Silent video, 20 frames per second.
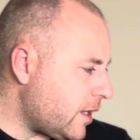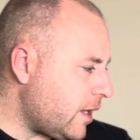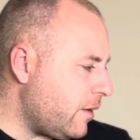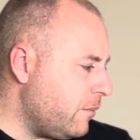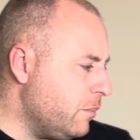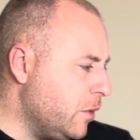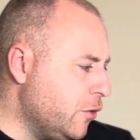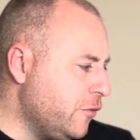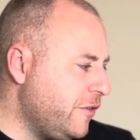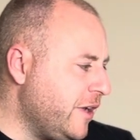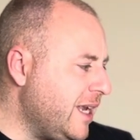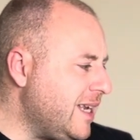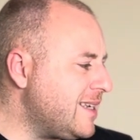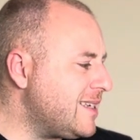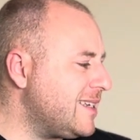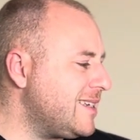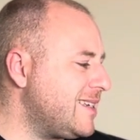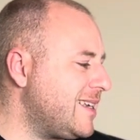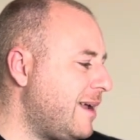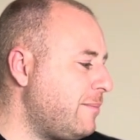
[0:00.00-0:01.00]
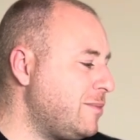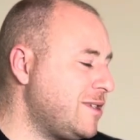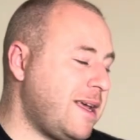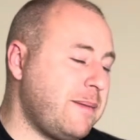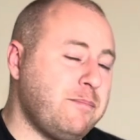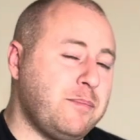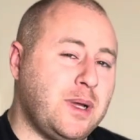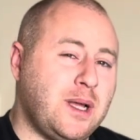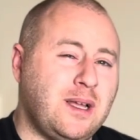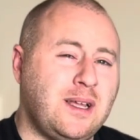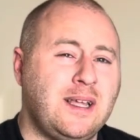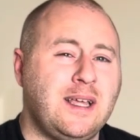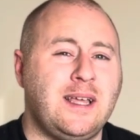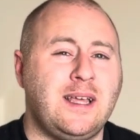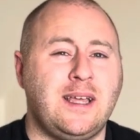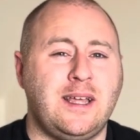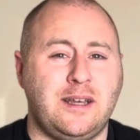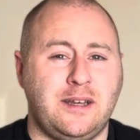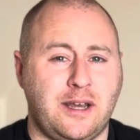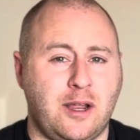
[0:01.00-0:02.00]
Moving into September,
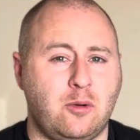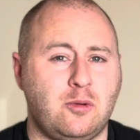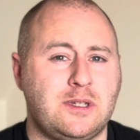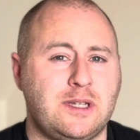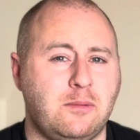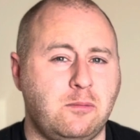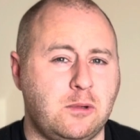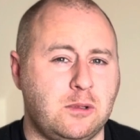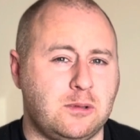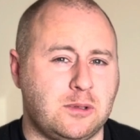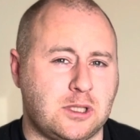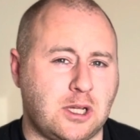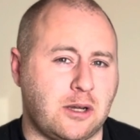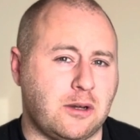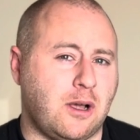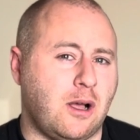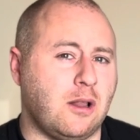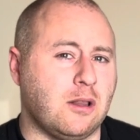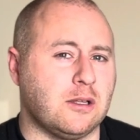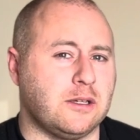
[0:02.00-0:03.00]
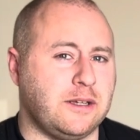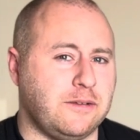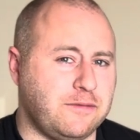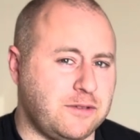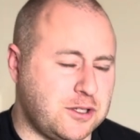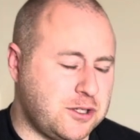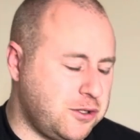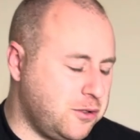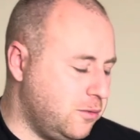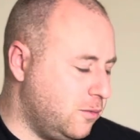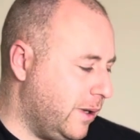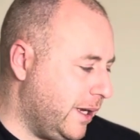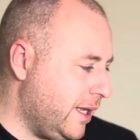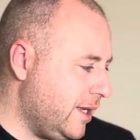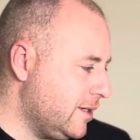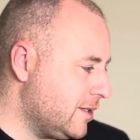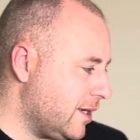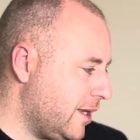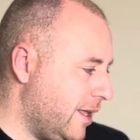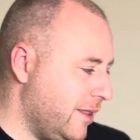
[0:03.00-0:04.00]
noting we was on holiday for 2
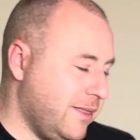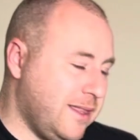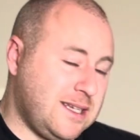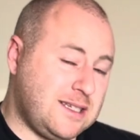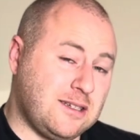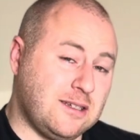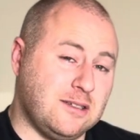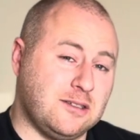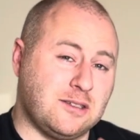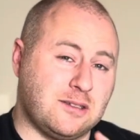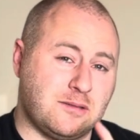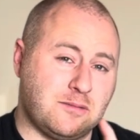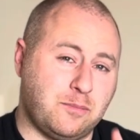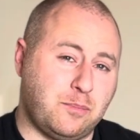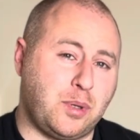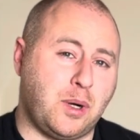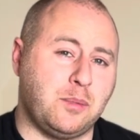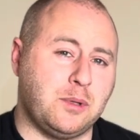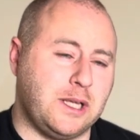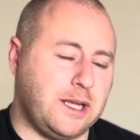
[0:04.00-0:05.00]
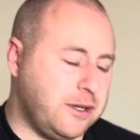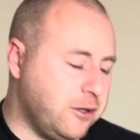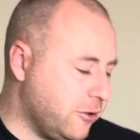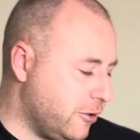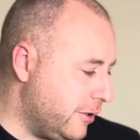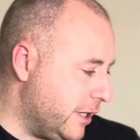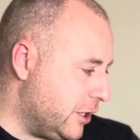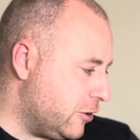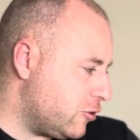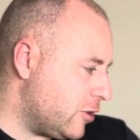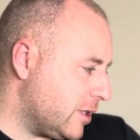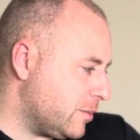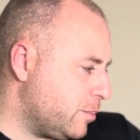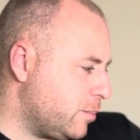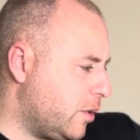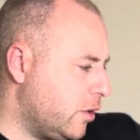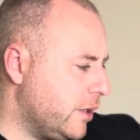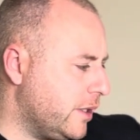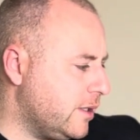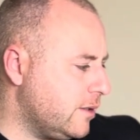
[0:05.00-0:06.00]
weeks, and this is probably another interest
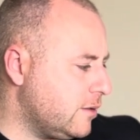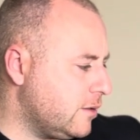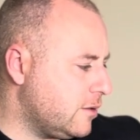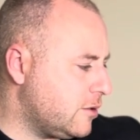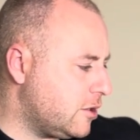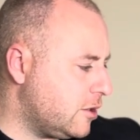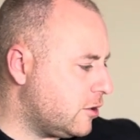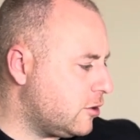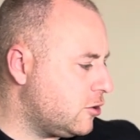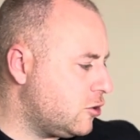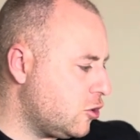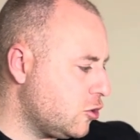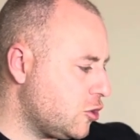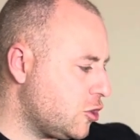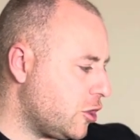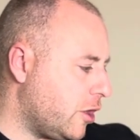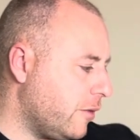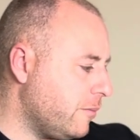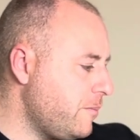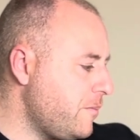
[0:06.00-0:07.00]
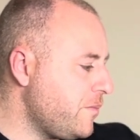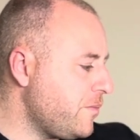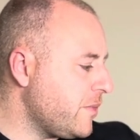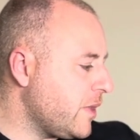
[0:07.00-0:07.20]
point to touch on,